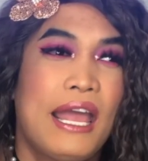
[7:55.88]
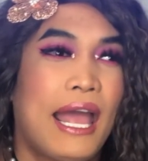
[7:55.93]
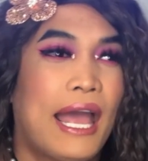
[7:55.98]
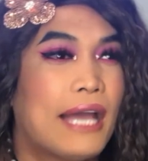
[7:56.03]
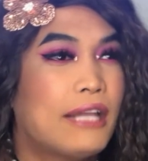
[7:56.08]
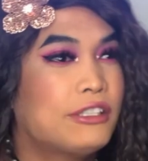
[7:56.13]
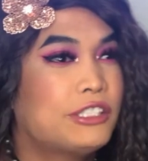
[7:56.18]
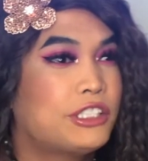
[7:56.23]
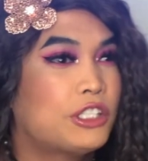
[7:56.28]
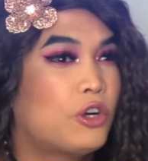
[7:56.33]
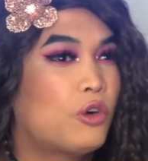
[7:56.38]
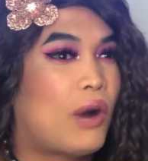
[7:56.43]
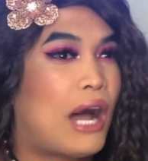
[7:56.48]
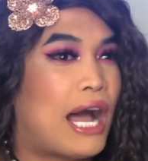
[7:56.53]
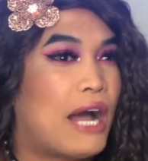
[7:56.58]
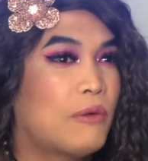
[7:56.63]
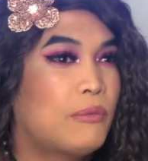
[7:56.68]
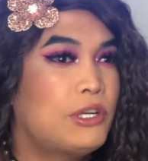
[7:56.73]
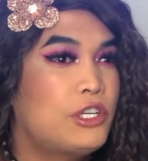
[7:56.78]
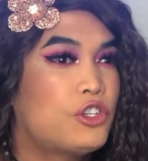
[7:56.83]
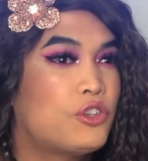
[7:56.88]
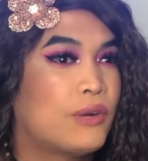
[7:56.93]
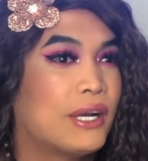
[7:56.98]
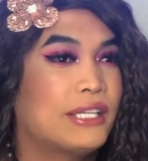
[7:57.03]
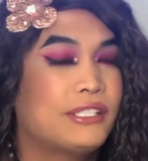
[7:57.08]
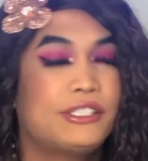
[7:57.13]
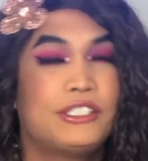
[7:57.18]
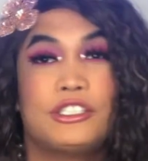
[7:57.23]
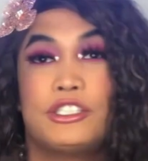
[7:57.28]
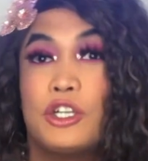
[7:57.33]
And so I would
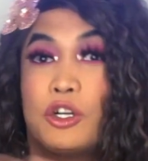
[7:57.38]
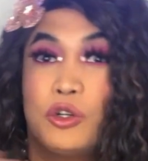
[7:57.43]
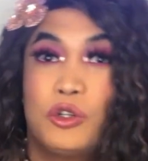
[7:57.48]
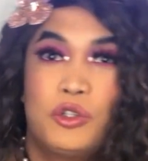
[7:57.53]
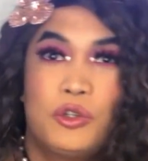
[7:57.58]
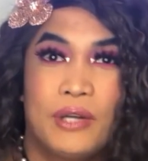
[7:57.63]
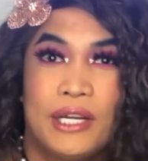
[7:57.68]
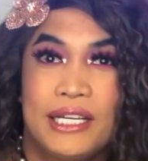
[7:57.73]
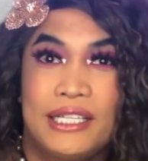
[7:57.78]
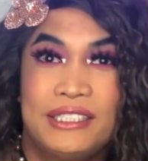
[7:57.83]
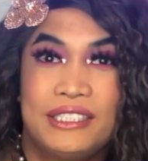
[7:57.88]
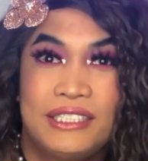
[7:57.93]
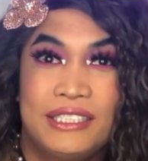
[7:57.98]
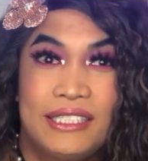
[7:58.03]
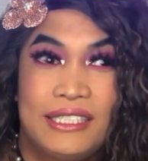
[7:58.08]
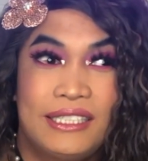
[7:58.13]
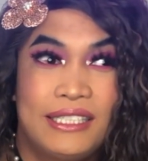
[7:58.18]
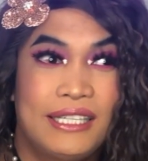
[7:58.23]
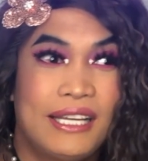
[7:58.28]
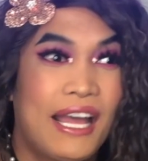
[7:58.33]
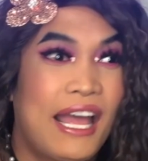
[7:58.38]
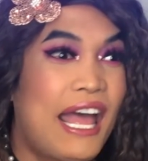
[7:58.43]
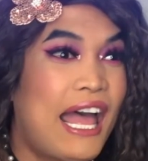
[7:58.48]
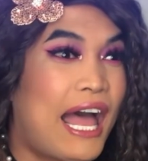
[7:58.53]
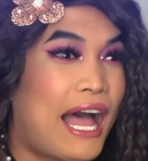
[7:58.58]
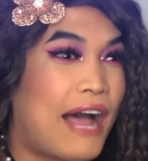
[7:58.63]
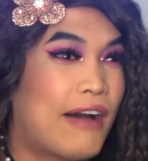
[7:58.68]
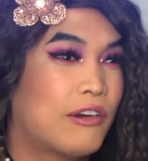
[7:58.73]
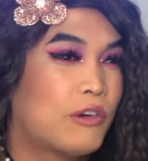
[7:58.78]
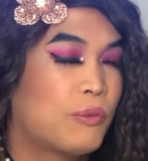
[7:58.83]
dress so crazy.
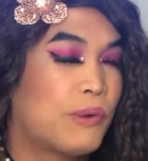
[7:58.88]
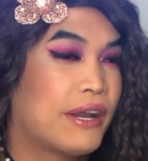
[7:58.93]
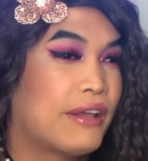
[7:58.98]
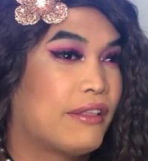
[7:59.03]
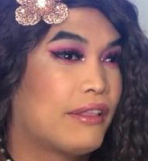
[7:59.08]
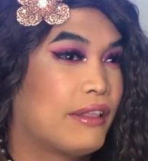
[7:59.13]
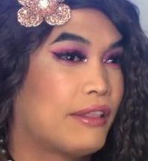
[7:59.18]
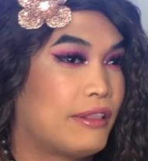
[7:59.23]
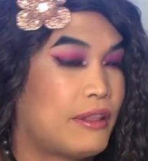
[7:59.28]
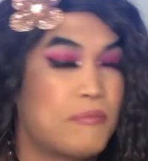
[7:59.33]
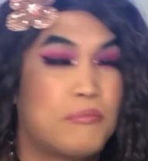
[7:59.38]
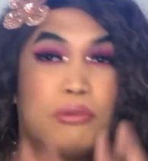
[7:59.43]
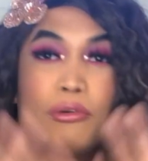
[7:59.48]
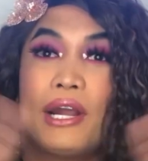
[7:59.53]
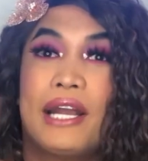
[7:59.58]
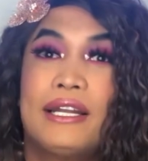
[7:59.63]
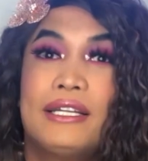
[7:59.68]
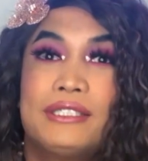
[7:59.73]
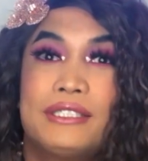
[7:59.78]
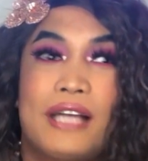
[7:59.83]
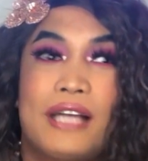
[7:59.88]
I would wear the brightest